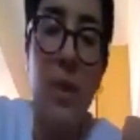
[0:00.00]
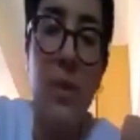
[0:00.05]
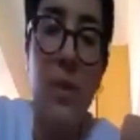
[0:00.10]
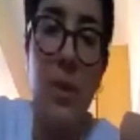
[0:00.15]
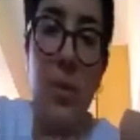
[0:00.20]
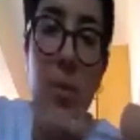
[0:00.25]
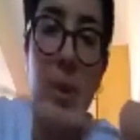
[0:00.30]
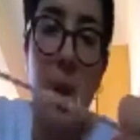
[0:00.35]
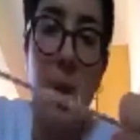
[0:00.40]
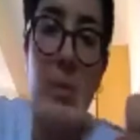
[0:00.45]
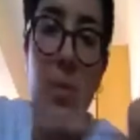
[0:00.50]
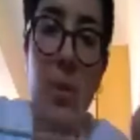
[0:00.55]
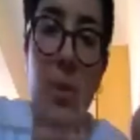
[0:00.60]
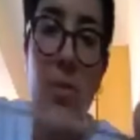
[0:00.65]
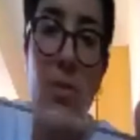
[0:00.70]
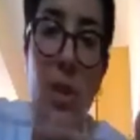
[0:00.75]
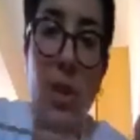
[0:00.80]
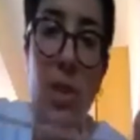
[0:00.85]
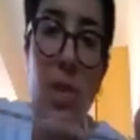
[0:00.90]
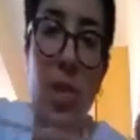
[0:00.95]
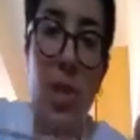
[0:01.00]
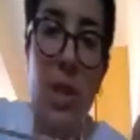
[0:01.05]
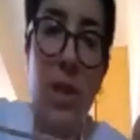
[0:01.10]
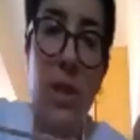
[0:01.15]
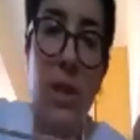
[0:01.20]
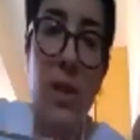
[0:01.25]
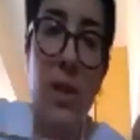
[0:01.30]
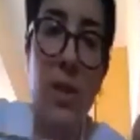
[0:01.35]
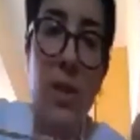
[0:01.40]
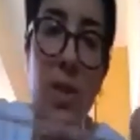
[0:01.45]
primary
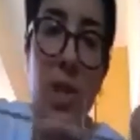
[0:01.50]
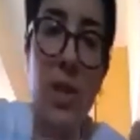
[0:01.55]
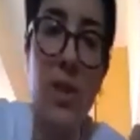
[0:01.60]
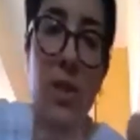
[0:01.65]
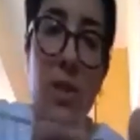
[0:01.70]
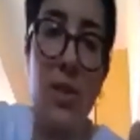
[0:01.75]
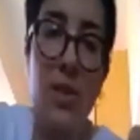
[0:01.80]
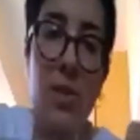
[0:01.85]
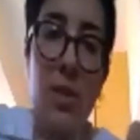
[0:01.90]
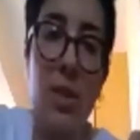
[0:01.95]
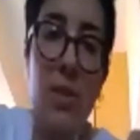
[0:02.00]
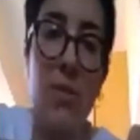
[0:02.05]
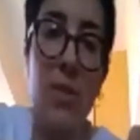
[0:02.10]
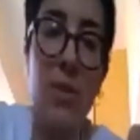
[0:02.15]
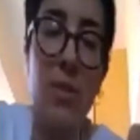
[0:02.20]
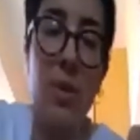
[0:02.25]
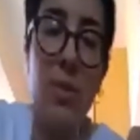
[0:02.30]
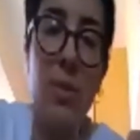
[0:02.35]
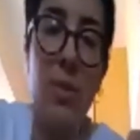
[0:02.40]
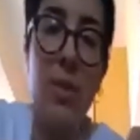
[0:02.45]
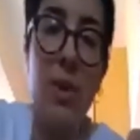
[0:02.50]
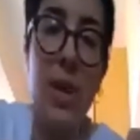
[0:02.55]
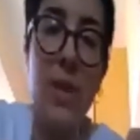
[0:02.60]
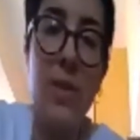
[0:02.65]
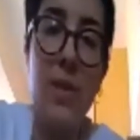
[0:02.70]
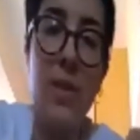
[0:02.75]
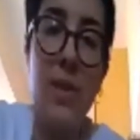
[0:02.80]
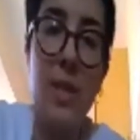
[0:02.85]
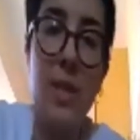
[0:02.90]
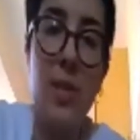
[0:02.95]
structure, just the string of amino
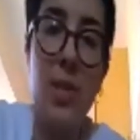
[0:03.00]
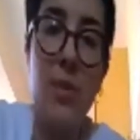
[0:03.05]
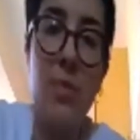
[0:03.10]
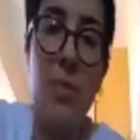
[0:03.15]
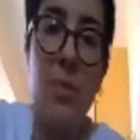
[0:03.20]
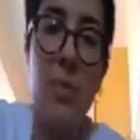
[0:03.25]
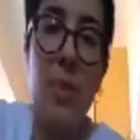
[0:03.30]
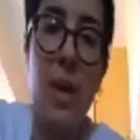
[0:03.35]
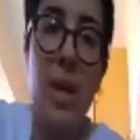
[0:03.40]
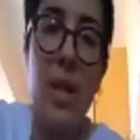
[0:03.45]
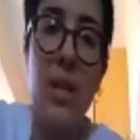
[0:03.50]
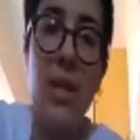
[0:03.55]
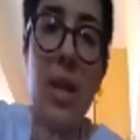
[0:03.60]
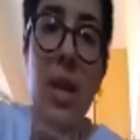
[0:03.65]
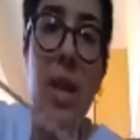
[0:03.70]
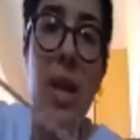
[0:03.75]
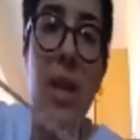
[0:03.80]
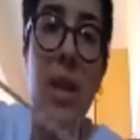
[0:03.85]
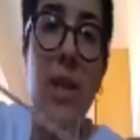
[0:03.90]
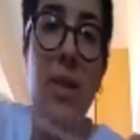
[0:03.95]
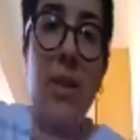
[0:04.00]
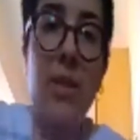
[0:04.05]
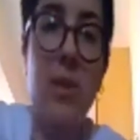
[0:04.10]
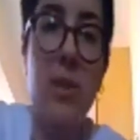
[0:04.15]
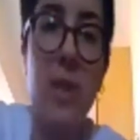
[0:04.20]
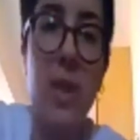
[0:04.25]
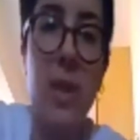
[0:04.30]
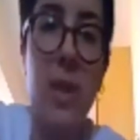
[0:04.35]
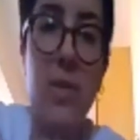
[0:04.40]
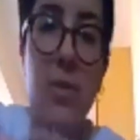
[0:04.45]
acids that's just been made. And then there's a
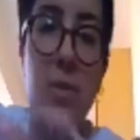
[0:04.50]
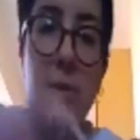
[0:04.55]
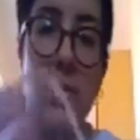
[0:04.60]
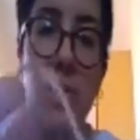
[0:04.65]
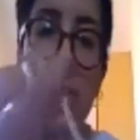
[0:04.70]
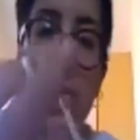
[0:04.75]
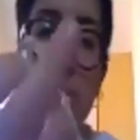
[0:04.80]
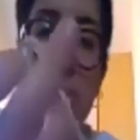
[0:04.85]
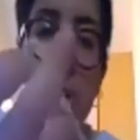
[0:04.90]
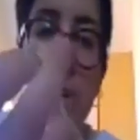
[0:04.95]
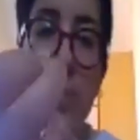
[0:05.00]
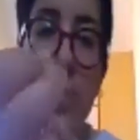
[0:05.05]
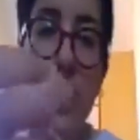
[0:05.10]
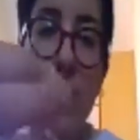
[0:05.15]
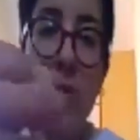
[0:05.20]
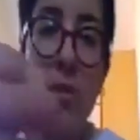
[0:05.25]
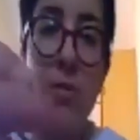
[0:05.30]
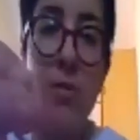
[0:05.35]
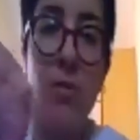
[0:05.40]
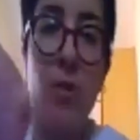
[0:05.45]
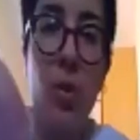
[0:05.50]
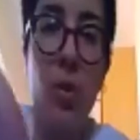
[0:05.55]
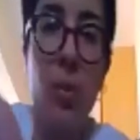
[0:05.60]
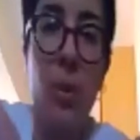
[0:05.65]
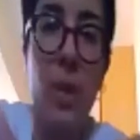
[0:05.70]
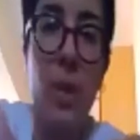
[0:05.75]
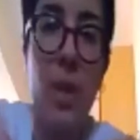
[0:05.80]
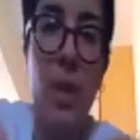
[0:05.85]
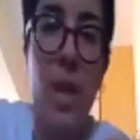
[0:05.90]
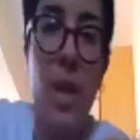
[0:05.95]
secondary structure that it begins to form
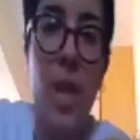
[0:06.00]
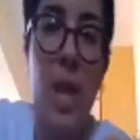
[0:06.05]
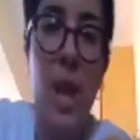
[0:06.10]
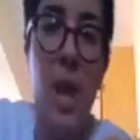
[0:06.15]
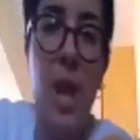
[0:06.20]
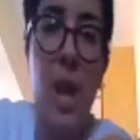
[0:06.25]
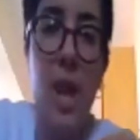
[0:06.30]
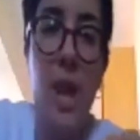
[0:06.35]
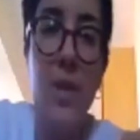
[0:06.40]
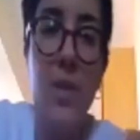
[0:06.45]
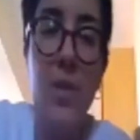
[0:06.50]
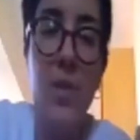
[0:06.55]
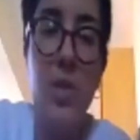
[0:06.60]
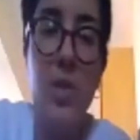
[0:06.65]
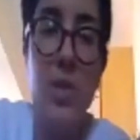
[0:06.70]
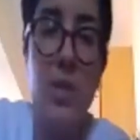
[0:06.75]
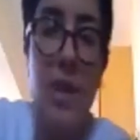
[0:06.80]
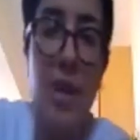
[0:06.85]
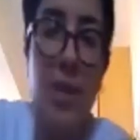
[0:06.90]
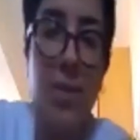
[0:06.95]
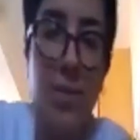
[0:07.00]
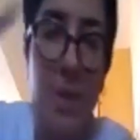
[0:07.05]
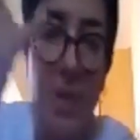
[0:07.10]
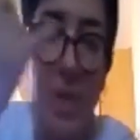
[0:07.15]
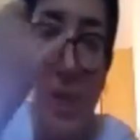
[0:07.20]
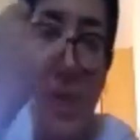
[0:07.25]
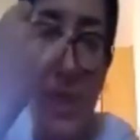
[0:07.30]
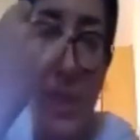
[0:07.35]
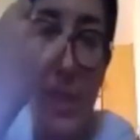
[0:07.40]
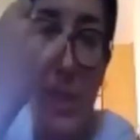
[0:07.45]
in, such as an alpha
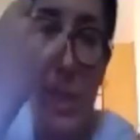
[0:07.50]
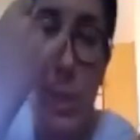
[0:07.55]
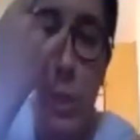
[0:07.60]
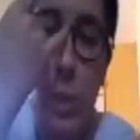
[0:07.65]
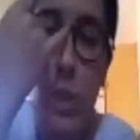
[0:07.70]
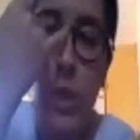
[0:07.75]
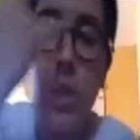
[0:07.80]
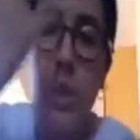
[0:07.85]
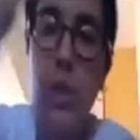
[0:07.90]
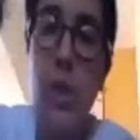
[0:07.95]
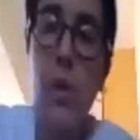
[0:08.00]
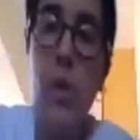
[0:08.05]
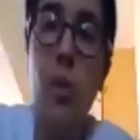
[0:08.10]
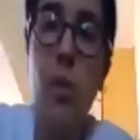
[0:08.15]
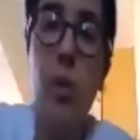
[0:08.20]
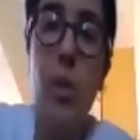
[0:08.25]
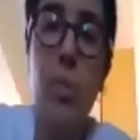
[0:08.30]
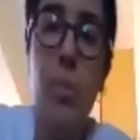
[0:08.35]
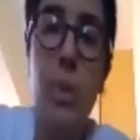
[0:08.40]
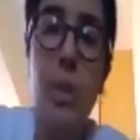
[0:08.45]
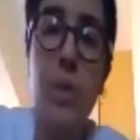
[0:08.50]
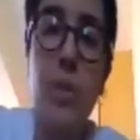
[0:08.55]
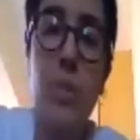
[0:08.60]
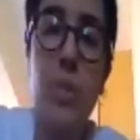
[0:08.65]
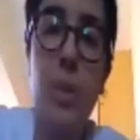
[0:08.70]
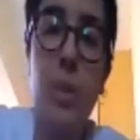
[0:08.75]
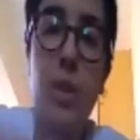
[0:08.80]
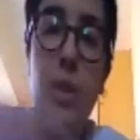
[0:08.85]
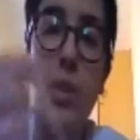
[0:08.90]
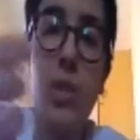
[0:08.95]
helix or a beta
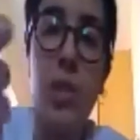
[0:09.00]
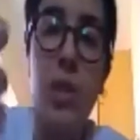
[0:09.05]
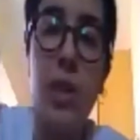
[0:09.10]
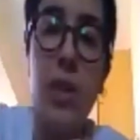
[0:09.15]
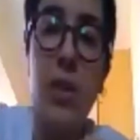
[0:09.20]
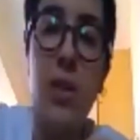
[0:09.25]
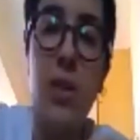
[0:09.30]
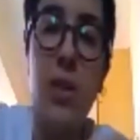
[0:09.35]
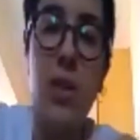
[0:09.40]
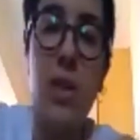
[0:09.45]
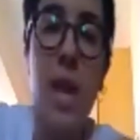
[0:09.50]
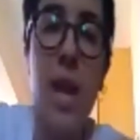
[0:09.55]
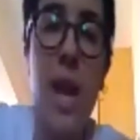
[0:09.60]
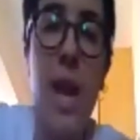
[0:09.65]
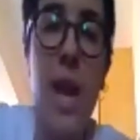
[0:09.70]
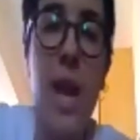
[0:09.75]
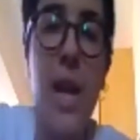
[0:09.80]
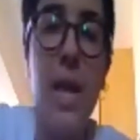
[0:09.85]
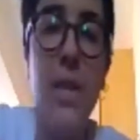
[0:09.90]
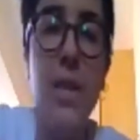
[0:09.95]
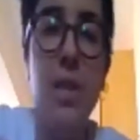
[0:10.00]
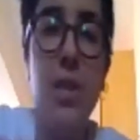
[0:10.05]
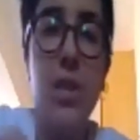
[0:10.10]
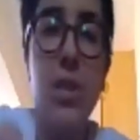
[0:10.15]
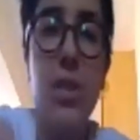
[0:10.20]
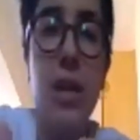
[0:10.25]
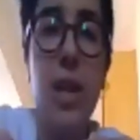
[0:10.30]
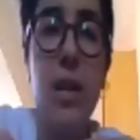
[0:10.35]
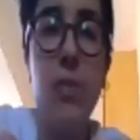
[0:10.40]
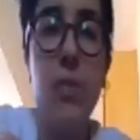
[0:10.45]
pleated sheet. And
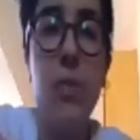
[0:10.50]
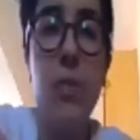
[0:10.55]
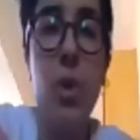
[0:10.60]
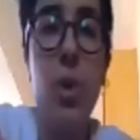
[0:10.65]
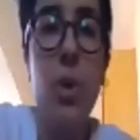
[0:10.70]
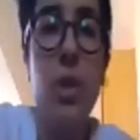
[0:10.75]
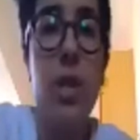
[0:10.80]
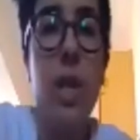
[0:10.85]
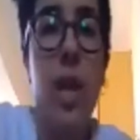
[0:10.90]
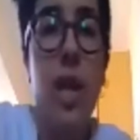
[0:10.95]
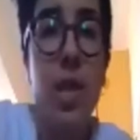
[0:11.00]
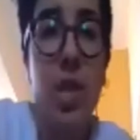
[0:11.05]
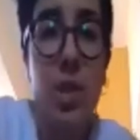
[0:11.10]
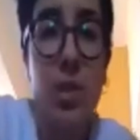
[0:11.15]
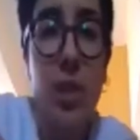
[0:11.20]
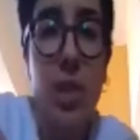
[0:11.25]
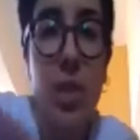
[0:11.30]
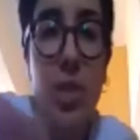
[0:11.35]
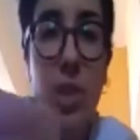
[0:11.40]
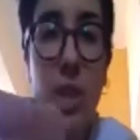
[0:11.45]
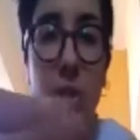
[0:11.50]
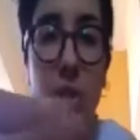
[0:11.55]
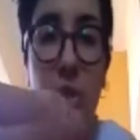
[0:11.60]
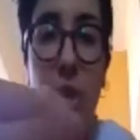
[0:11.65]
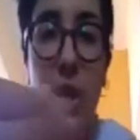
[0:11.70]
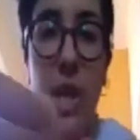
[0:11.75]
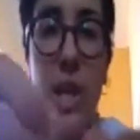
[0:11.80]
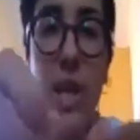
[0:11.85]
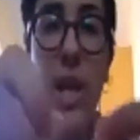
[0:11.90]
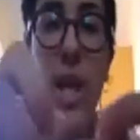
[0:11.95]
then we've got a tertiary
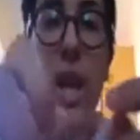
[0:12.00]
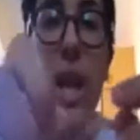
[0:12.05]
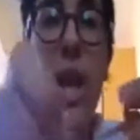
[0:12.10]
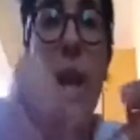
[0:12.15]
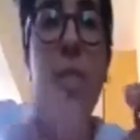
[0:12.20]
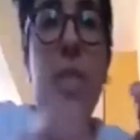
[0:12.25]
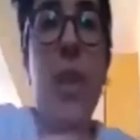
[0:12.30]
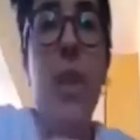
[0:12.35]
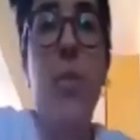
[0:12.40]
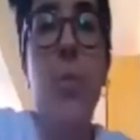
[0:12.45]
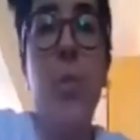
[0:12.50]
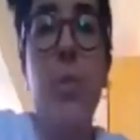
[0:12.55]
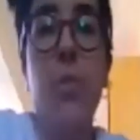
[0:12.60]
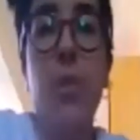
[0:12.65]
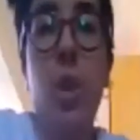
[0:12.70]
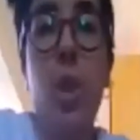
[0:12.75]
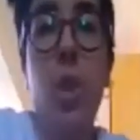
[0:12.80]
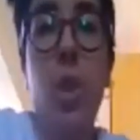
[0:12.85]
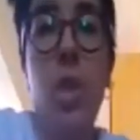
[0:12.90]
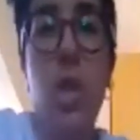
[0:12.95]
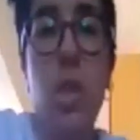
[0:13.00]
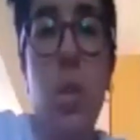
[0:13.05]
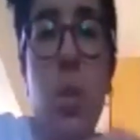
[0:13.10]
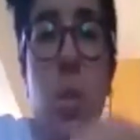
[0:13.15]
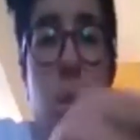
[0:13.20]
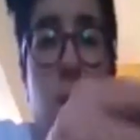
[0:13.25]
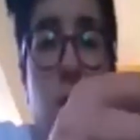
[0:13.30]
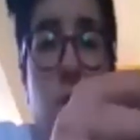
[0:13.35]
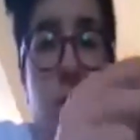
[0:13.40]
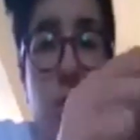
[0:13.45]
structure, and then we've got a
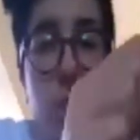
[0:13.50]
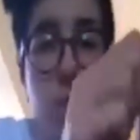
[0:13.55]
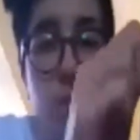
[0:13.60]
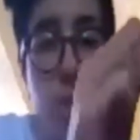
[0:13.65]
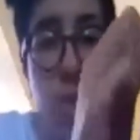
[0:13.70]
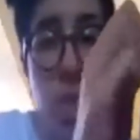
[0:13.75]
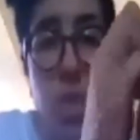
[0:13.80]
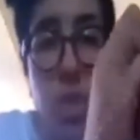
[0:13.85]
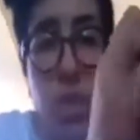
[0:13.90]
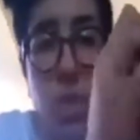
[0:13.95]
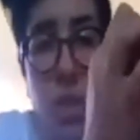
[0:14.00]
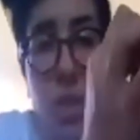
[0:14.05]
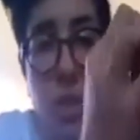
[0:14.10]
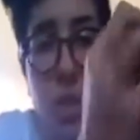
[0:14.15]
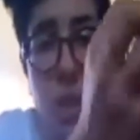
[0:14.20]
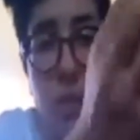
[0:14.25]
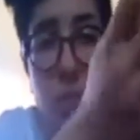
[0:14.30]
quaternary structure, and it's like